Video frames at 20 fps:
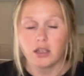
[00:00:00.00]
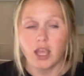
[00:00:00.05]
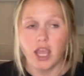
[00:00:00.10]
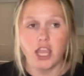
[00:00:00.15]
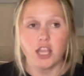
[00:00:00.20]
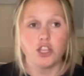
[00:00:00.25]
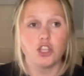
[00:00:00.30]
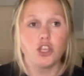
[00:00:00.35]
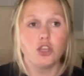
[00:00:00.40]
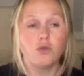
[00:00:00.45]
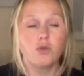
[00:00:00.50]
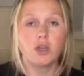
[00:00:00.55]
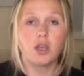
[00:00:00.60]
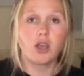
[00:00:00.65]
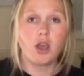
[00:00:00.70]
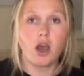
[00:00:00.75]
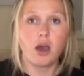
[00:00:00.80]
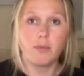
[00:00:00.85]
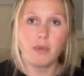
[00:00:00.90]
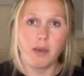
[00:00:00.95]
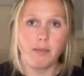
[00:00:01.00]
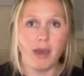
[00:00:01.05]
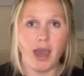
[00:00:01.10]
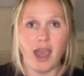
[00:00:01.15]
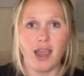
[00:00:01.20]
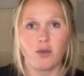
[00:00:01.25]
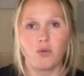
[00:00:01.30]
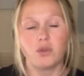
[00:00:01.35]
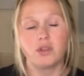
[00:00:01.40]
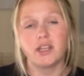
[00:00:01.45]
And you could comment
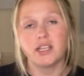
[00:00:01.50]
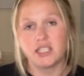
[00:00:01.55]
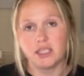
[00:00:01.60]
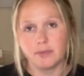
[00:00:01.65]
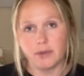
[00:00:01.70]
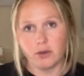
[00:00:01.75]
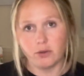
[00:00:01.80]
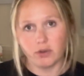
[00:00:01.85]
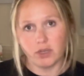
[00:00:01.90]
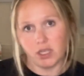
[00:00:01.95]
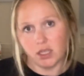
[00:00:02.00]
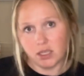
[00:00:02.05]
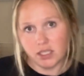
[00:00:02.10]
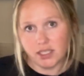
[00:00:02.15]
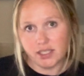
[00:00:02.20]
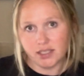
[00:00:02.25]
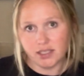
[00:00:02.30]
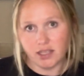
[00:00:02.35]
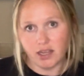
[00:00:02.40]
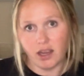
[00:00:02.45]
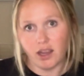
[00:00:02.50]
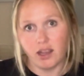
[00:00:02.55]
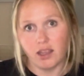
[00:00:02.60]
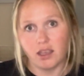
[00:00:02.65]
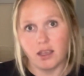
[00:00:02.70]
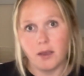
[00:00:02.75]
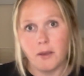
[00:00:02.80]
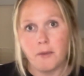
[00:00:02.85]
back, well, let's be realistic.